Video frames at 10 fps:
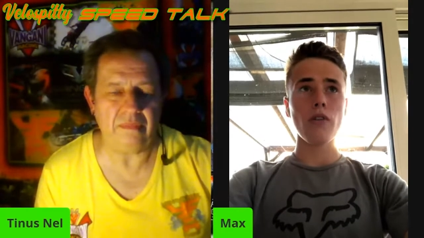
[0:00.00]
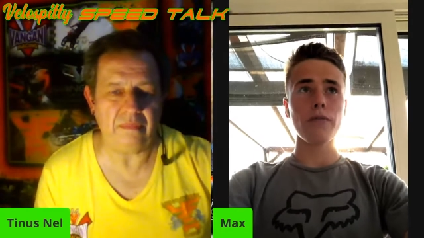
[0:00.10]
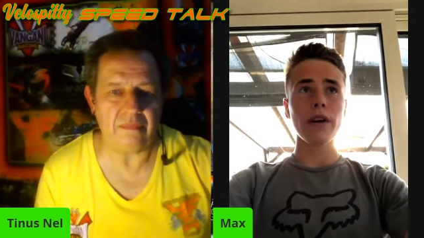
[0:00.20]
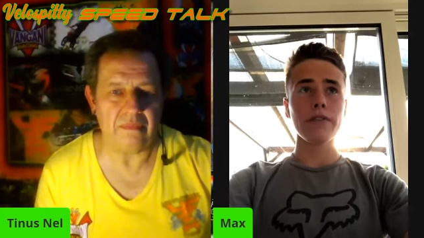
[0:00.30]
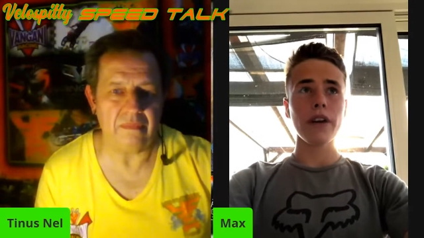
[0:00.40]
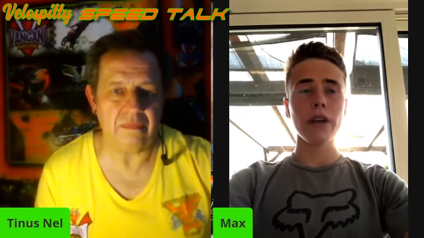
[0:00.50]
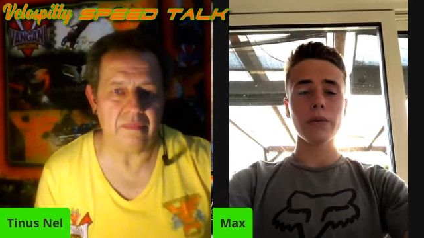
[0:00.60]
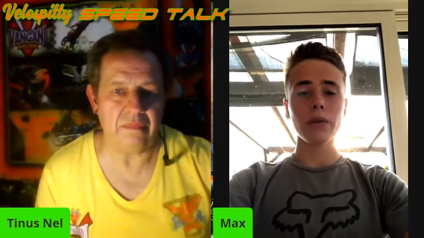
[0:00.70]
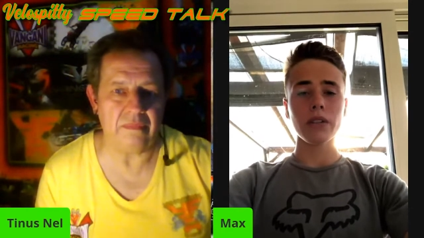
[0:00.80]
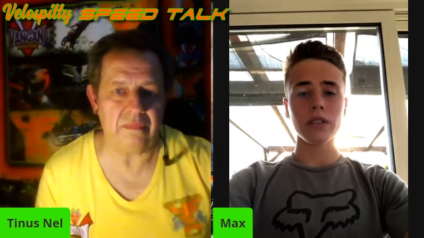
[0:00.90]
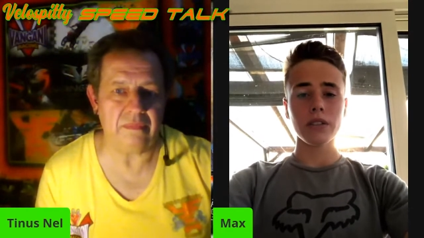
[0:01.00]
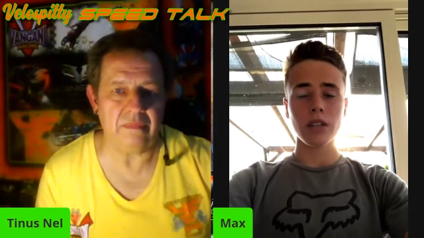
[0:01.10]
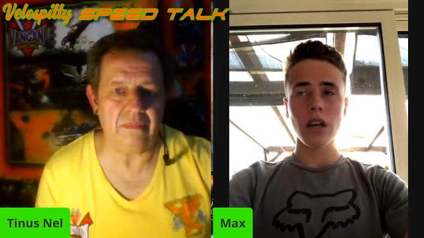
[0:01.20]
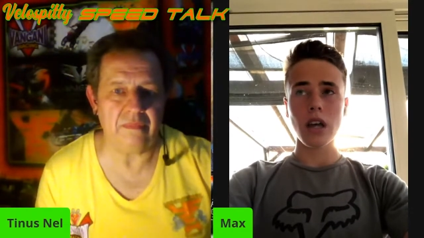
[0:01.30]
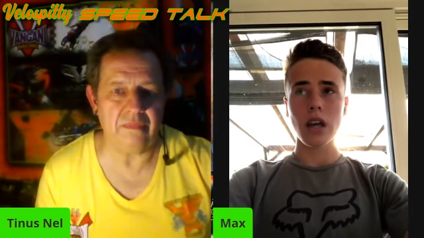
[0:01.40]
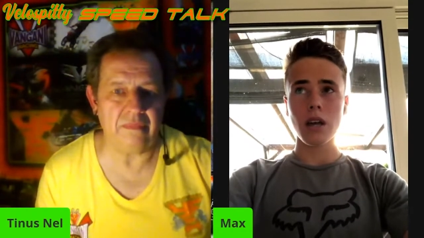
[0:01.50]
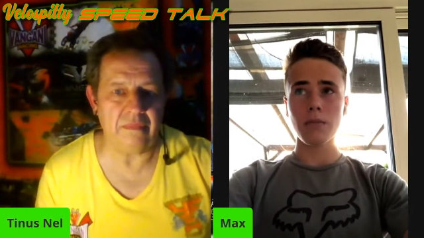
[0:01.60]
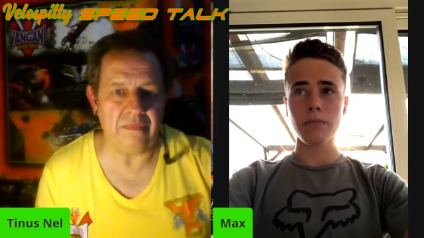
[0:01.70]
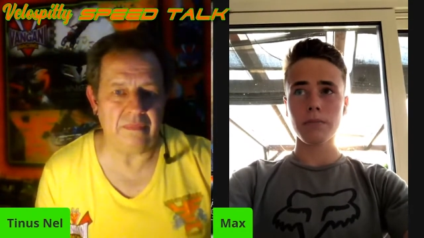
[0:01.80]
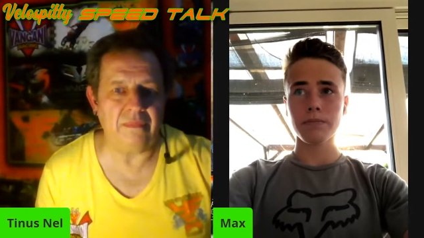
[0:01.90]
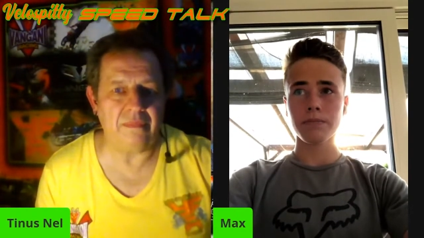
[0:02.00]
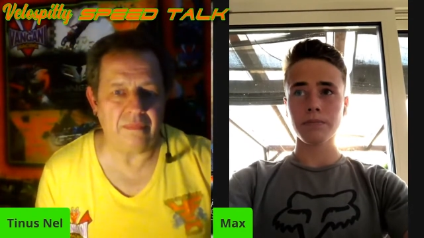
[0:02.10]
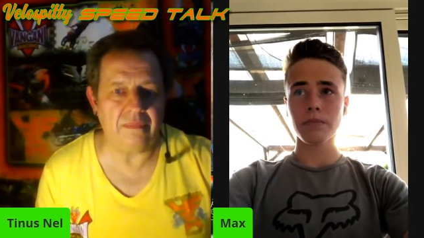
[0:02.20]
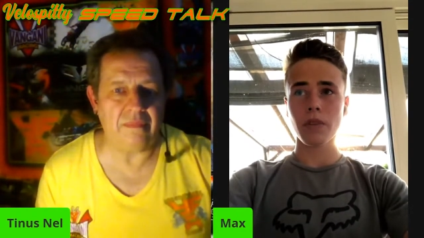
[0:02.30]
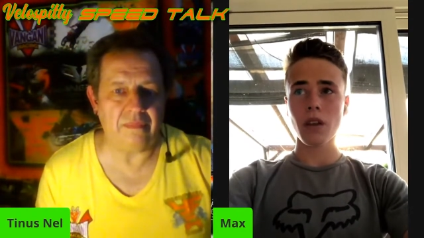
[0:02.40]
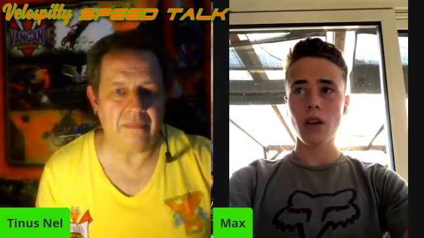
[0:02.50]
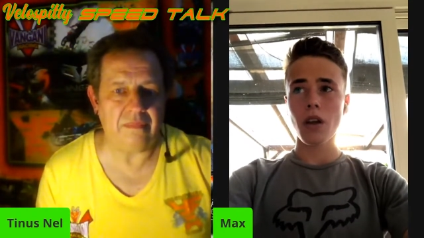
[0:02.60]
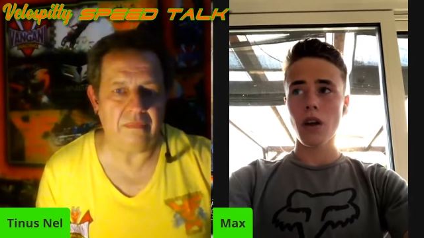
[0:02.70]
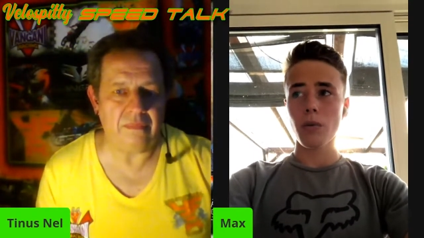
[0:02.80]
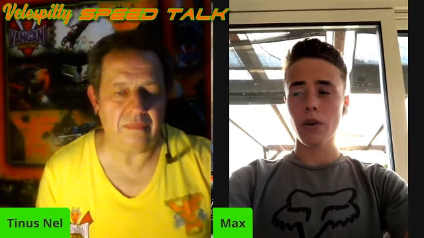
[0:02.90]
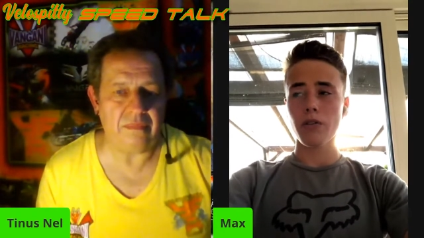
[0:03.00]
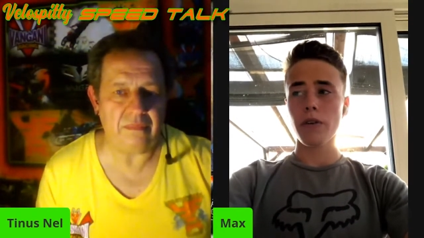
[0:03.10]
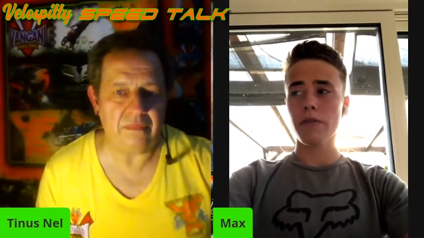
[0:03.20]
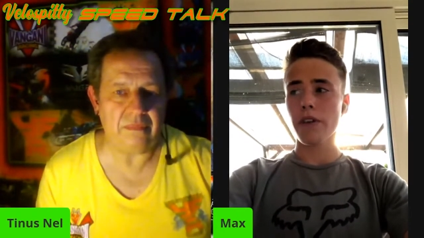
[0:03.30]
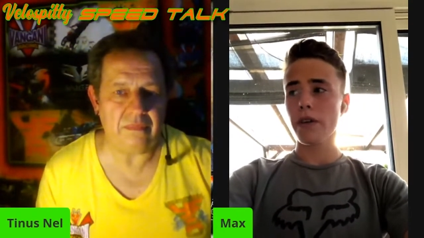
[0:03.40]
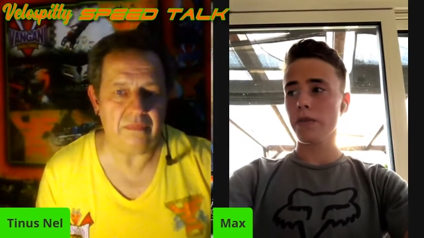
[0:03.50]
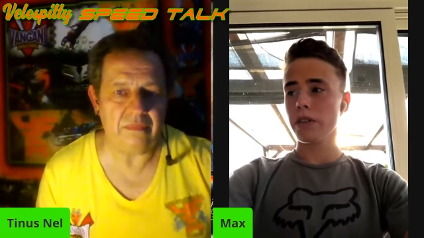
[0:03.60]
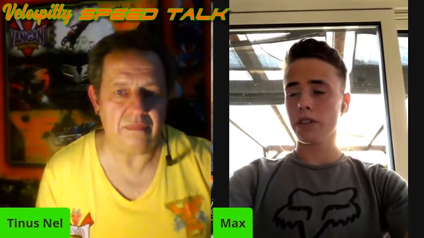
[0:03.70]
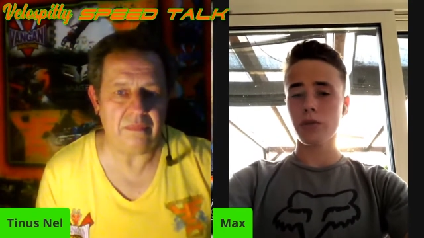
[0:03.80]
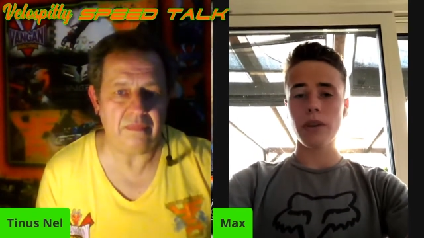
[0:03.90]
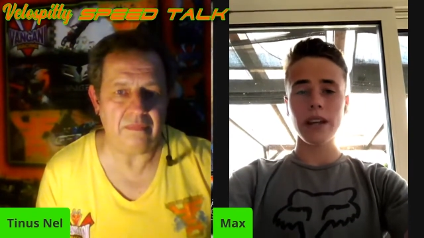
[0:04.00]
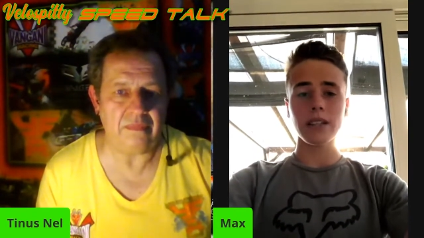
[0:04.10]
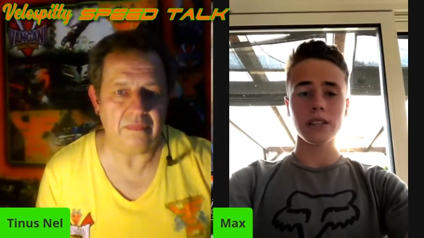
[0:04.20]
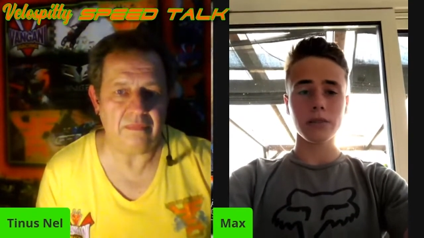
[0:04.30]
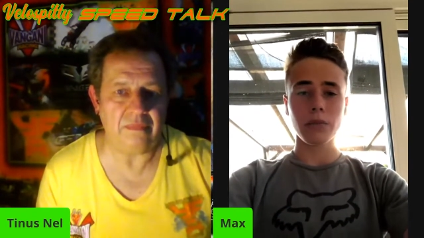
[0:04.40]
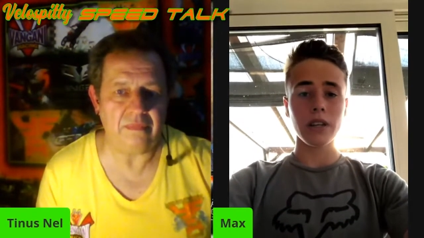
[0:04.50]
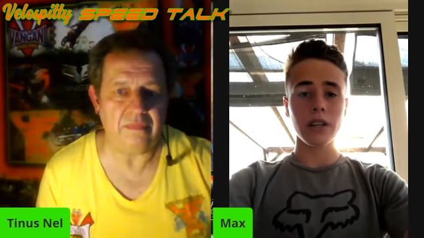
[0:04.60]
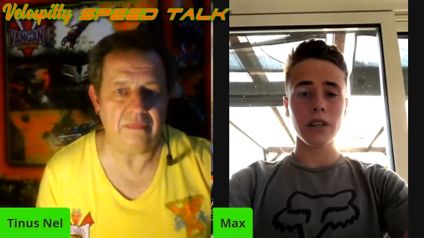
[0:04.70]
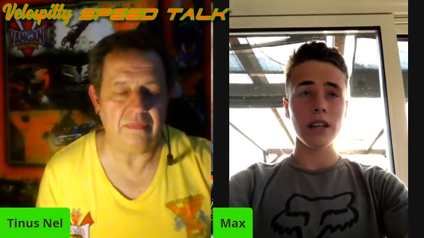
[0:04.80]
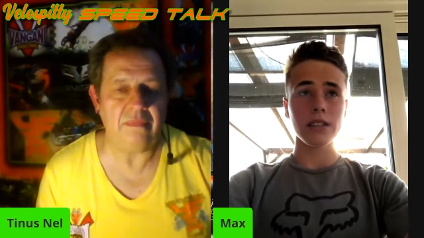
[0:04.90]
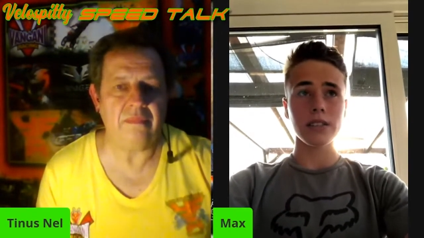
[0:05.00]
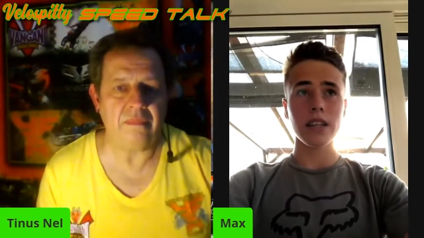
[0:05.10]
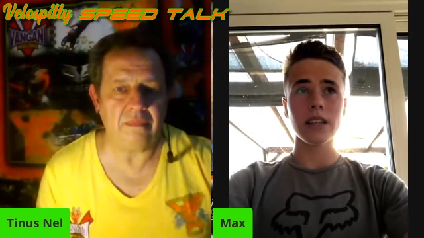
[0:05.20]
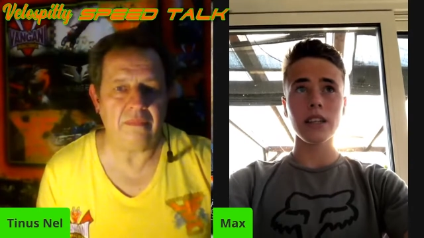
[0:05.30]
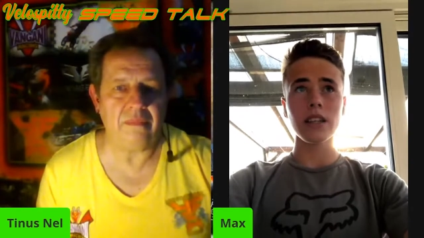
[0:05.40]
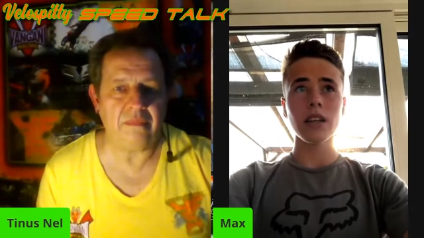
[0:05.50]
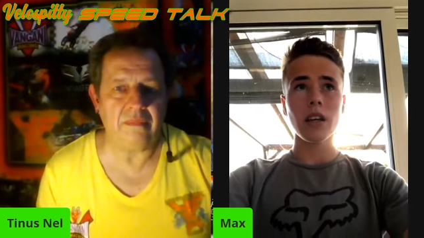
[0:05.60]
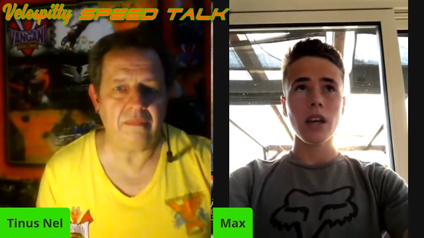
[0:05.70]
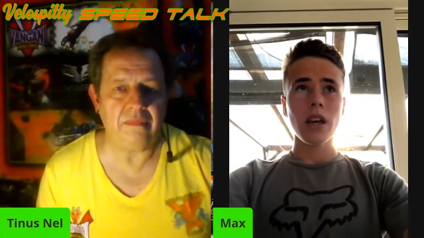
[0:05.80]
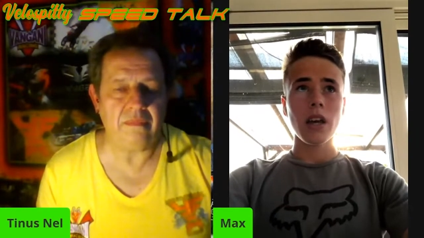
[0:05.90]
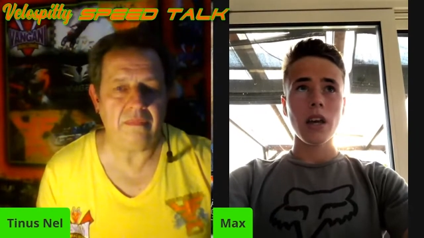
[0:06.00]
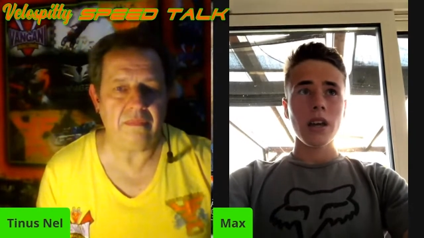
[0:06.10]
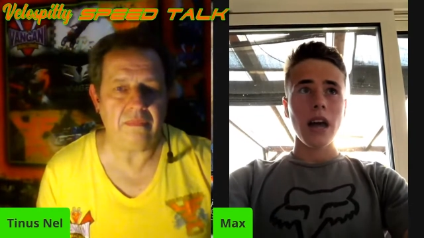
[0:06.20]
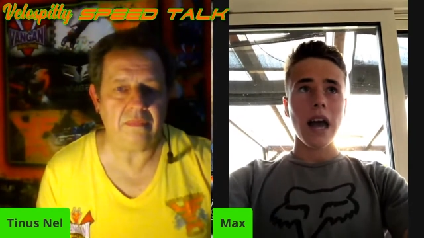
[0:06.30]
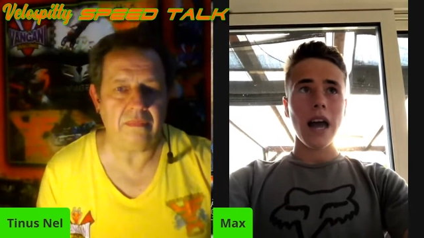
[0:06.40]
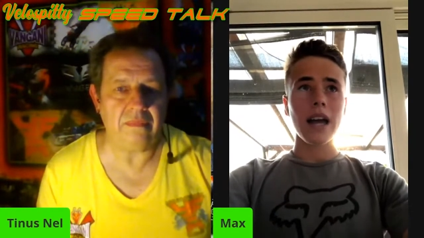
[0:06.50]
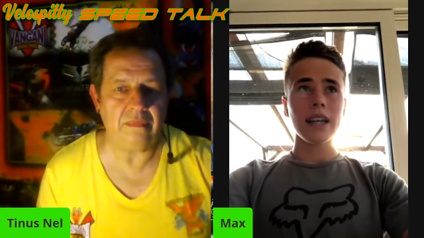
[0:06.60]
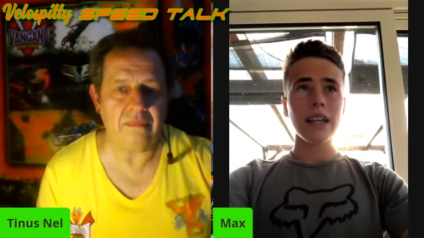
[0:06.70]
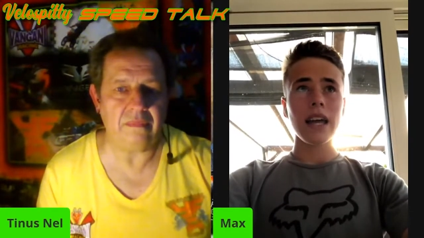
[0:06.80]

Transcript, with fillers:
Speaker 1: of my favorite um, one of my favorite tracks when they are sandy. I